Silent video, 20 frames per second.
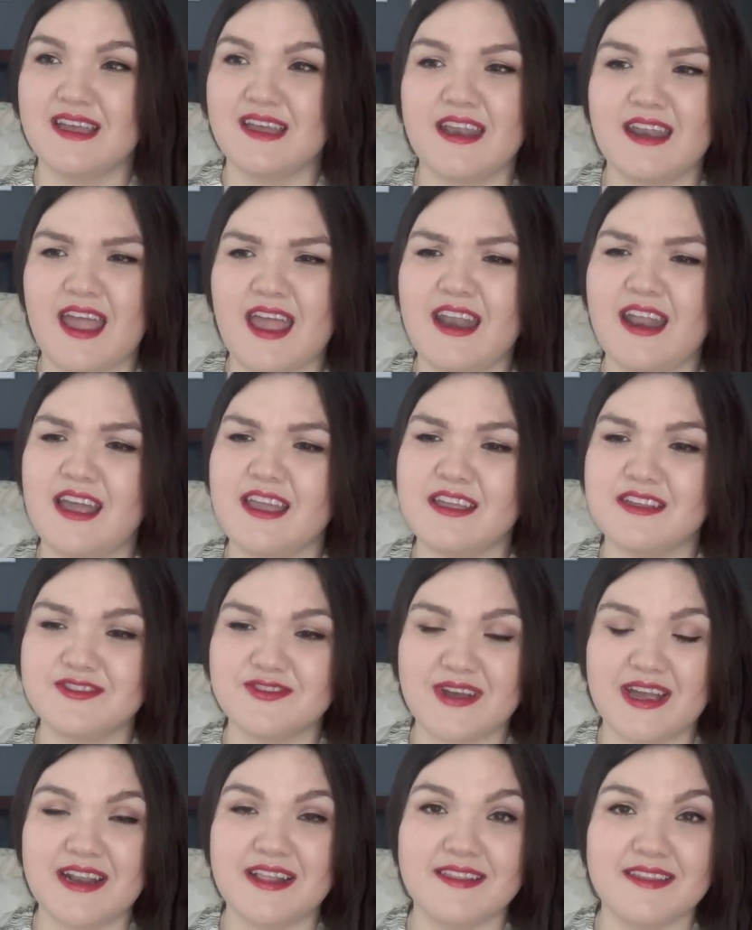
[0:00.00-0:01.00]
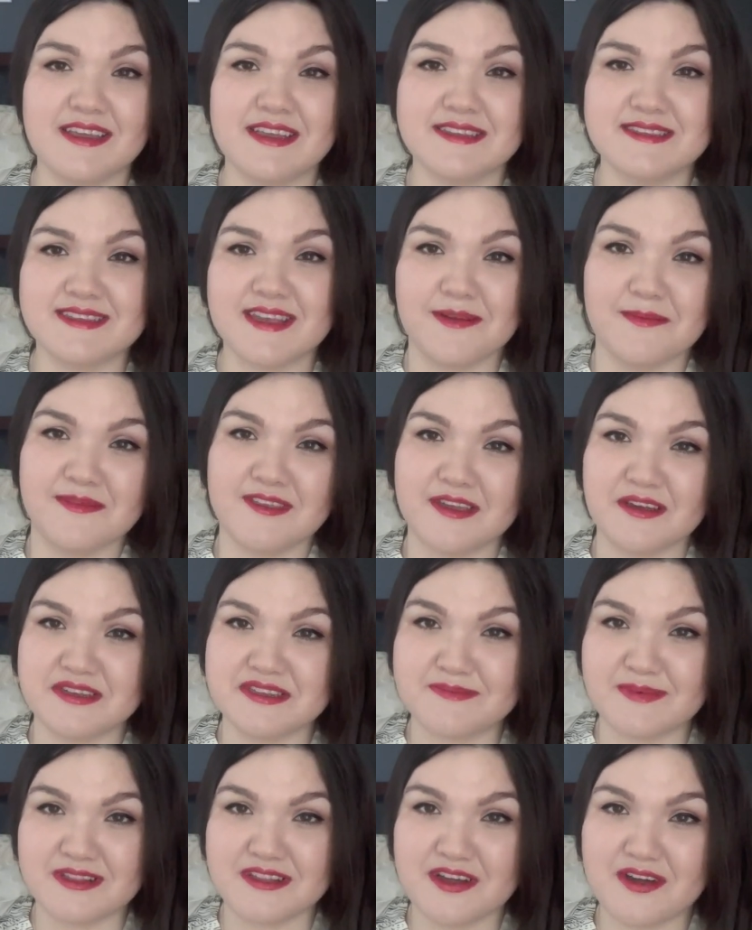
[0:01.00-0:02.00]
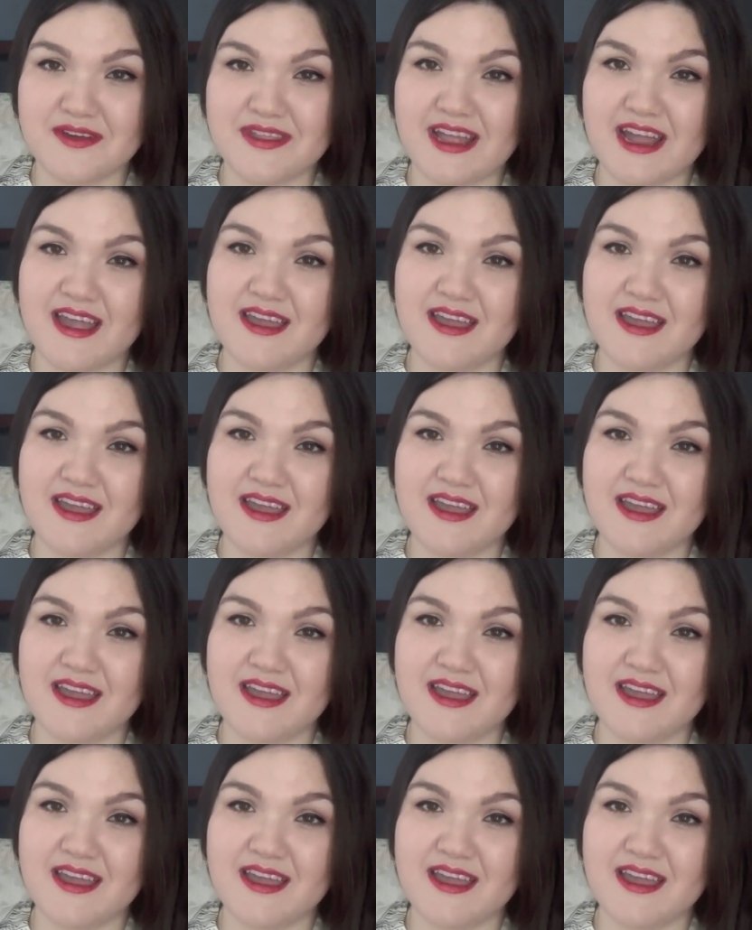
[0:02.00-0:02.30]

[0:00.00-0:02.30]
And I can try to link some deals below that